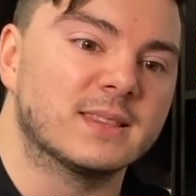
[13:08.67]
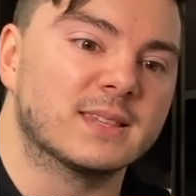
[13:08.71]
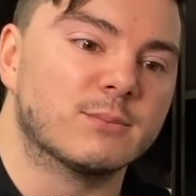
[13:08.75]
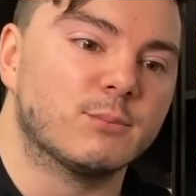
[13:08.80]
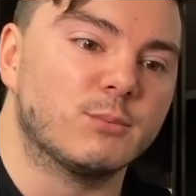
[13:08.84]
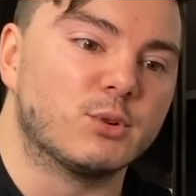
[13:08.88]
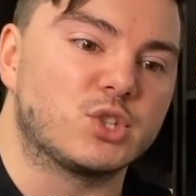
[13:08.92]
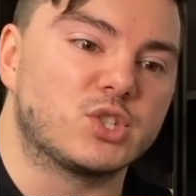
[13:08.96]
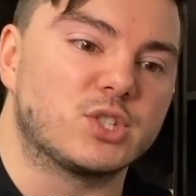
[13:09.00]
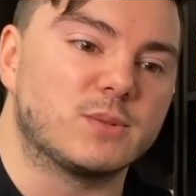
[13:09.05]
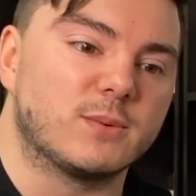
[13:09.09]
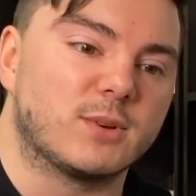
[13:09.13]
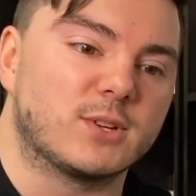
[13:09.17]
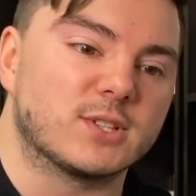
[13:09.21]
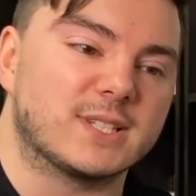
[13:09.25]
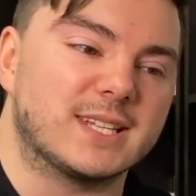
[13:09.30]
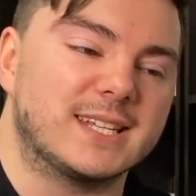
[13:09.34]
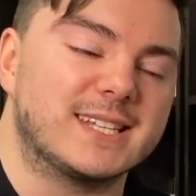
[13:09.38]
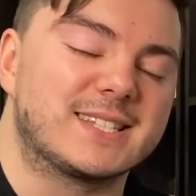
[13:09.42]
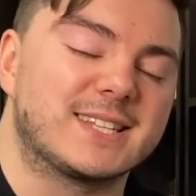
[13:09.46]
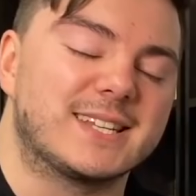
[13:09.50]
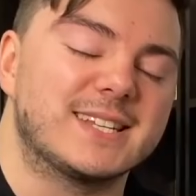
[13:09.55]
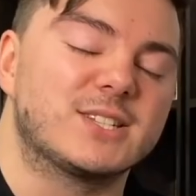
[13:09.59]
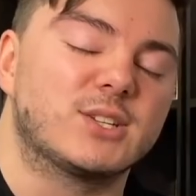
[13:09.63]
Which, because
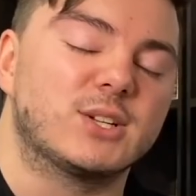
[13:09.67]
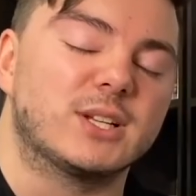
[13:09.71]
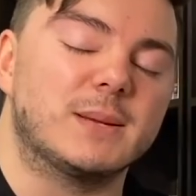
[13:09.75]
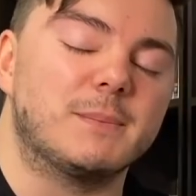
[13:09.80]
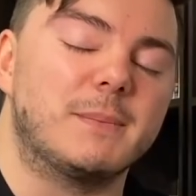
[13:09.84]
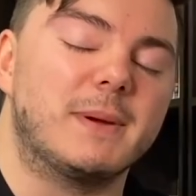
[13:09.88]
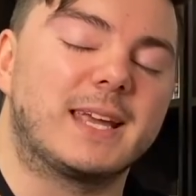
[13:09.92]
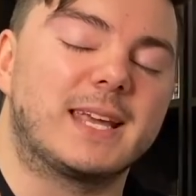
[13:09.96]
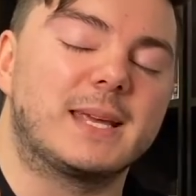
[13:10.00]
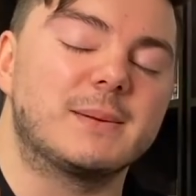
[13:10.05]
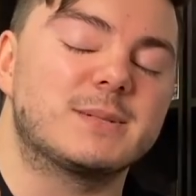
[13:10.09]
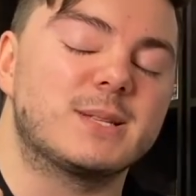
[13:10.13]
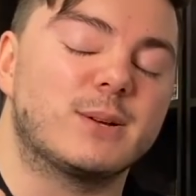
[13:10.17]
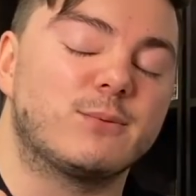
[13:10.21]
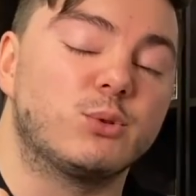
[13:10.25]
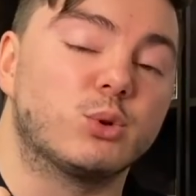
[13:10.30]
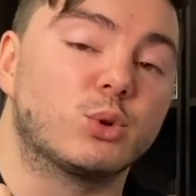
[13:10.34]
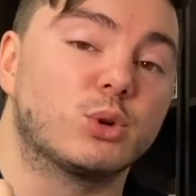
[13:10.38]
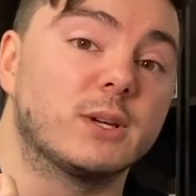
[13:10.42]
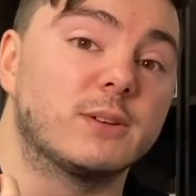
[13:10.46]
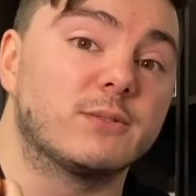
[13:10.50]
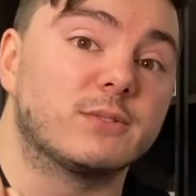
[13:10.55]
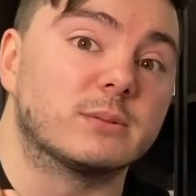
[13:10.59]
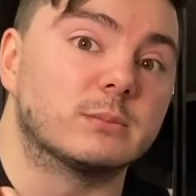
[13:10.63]
he's going to make himself
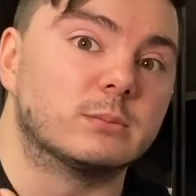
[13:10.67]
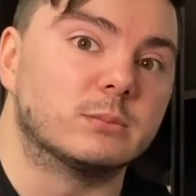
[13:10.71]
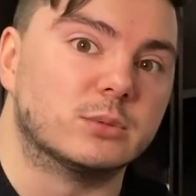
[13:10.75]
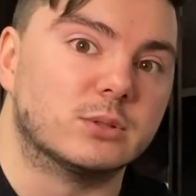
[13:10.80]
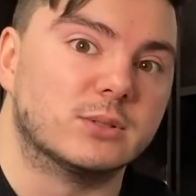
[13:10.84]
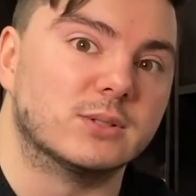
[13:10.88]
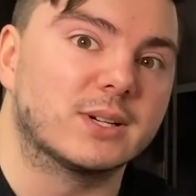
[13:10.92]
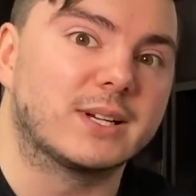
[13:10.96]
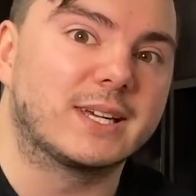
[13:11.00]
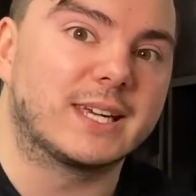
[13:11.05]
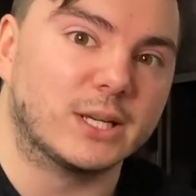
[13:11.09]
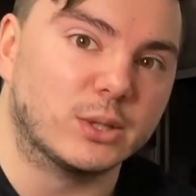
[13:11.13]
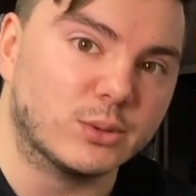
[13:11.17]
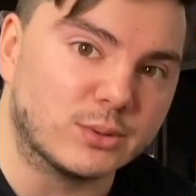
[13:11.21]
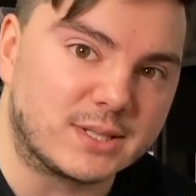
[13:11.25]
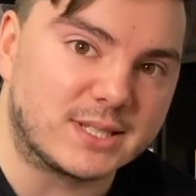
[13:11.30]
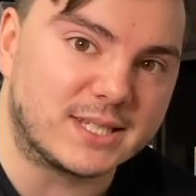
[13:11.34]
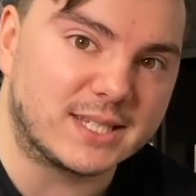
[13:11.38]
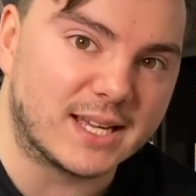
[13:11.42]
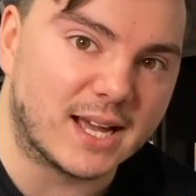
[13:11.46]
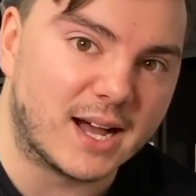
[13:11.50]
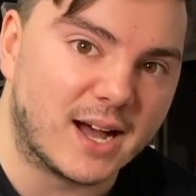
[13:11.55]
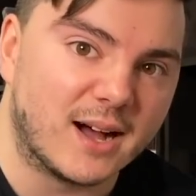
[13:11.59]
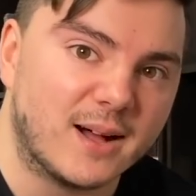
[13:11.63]
look even more
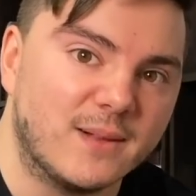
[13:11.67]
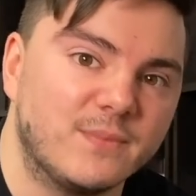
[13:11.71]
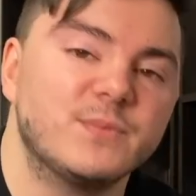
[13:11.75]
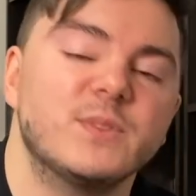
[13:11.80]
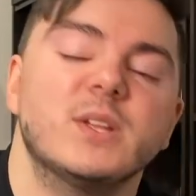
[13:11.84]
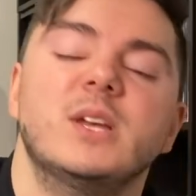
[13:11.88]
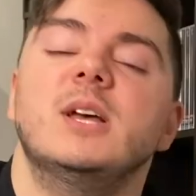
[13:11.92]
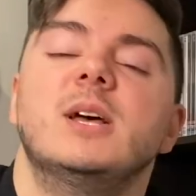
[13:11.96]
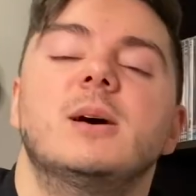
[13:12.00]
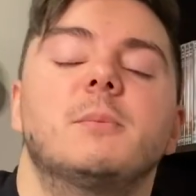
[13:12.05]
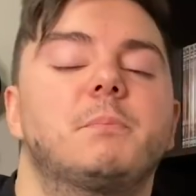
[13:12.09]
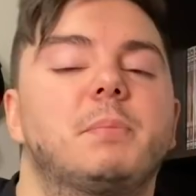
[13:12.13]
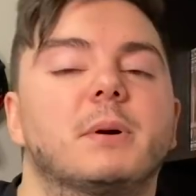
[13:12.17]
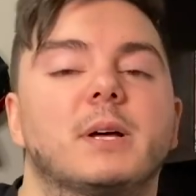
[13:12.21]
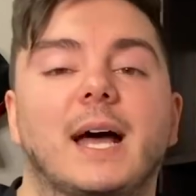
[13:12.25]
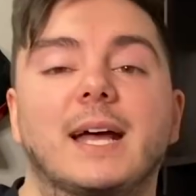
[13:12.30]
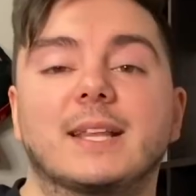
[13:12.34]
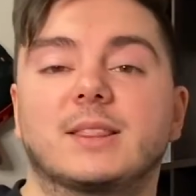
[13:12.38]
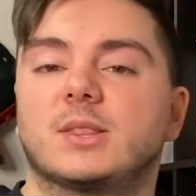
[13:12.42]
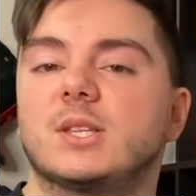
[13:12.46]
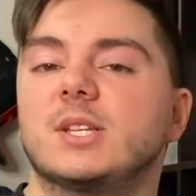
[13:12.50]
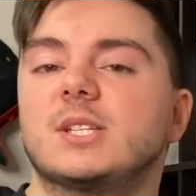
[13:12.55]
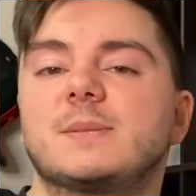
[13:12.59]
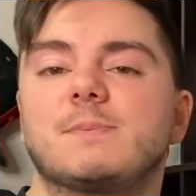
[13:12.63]
guiltier. But
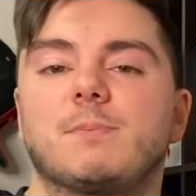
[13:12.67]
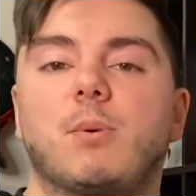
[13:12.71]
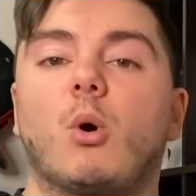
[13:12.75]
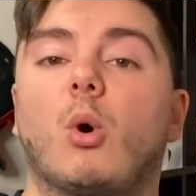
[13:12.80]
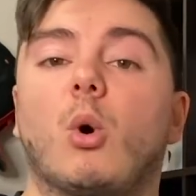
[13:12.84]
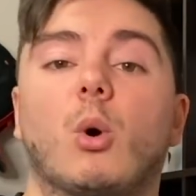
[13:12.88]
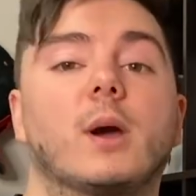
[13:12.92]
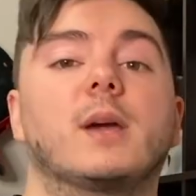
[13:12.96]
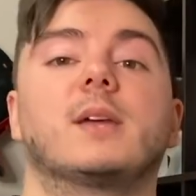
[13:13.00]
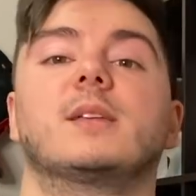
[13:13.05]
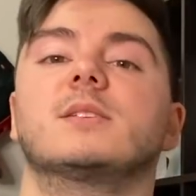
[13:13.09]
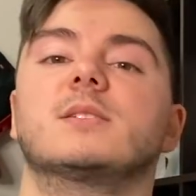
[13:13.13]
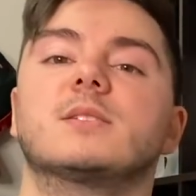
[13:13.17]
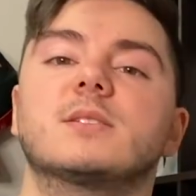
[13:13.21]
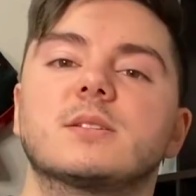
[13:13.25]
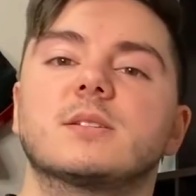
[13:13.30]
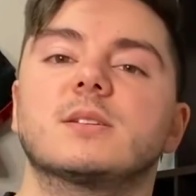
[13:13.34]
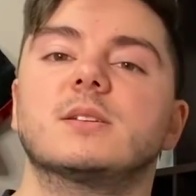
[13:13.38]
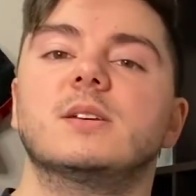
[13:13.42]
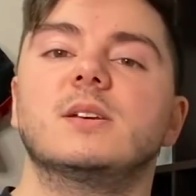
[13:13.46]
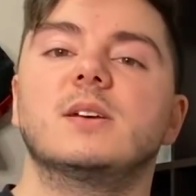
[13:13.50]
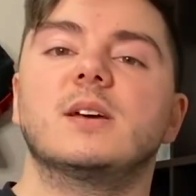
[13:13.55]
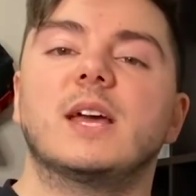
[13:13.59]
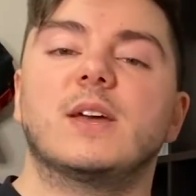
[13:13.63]
at this
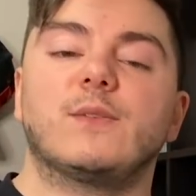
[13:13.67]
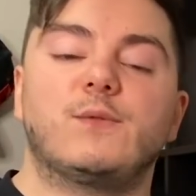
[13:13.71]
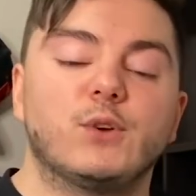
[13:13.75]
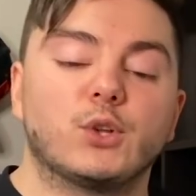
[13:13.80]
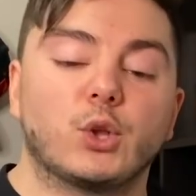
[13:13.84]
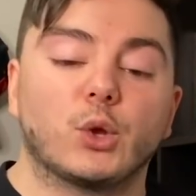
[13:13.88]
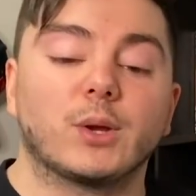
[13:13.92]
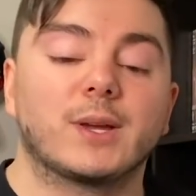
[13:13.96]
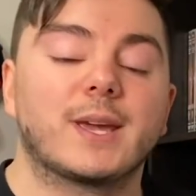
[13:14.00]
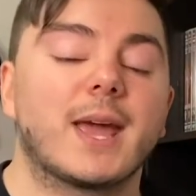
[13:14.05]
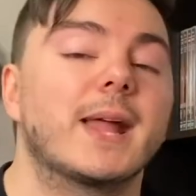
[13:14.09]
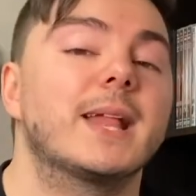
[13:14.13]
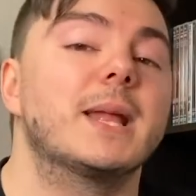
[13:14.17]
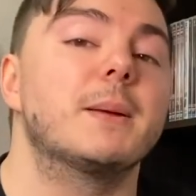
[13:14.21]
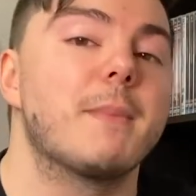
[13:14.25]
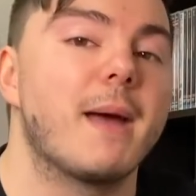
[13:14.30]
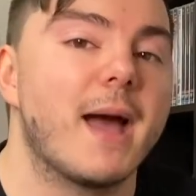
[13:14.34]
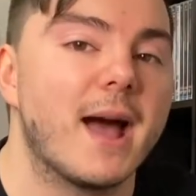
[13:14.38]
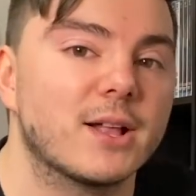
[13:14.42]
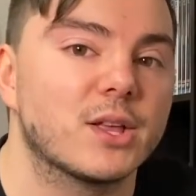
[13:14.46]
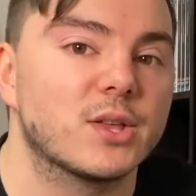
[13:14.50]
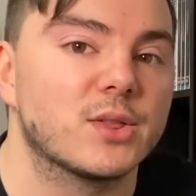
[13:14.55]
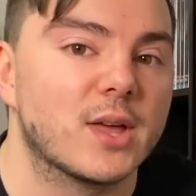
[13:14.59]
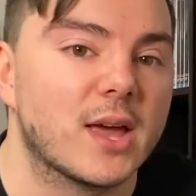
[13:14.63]
point, if you don't get him
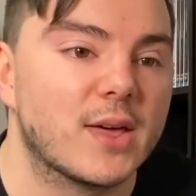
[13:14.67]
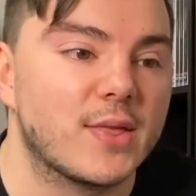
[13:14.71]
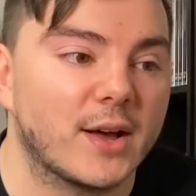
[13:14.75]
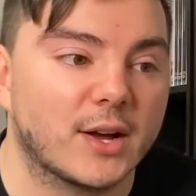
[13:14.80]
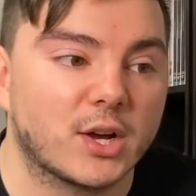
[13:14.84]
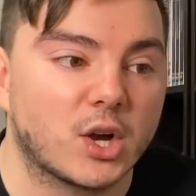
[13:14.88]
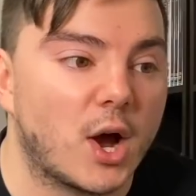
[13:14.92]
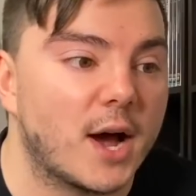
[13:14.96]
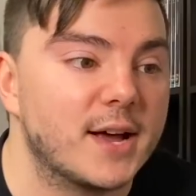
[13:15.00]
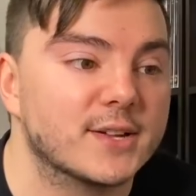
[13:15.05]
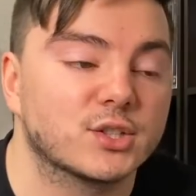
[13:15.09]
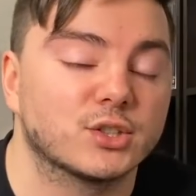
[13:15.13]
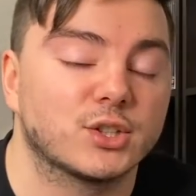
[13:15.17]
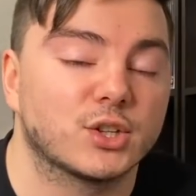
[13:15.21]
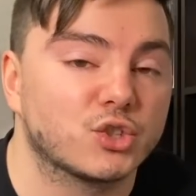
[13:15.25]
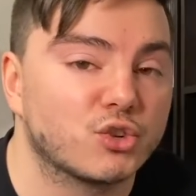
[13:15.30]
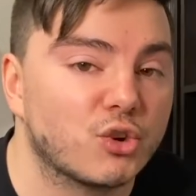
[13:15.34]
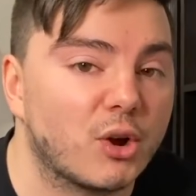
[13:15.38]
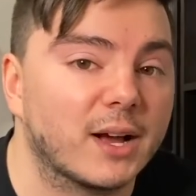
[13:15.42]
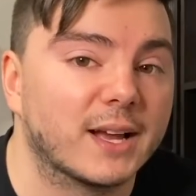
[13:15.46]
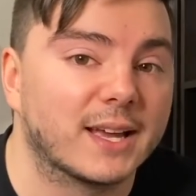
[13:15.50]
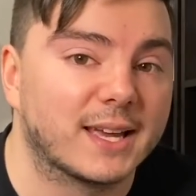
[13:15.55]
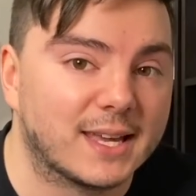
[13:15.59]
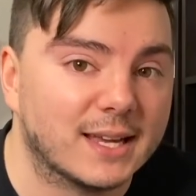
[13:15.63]
out of there, that guy's going to
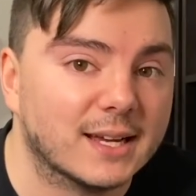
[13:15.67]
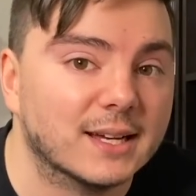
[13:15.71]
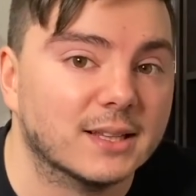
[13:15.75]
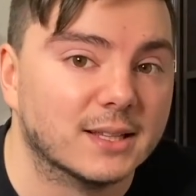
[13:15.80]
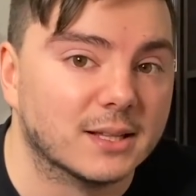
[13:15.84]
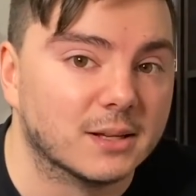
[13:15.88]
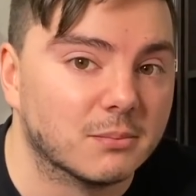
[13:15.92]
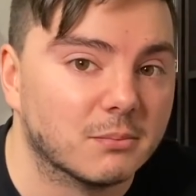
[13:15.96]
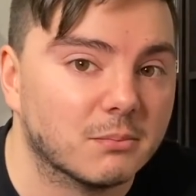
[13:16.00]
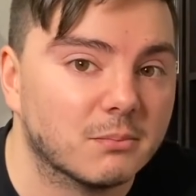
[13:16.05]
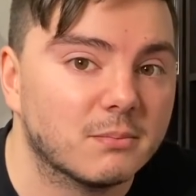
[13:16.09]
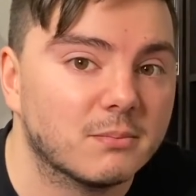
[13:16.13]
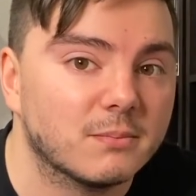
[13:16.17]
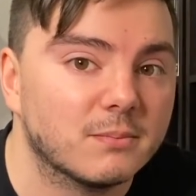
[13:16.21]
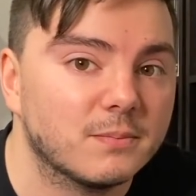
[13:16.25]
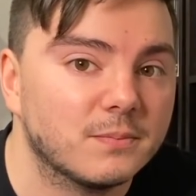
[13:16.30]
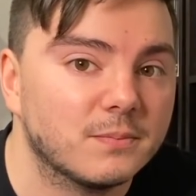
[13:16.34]
try and kill him.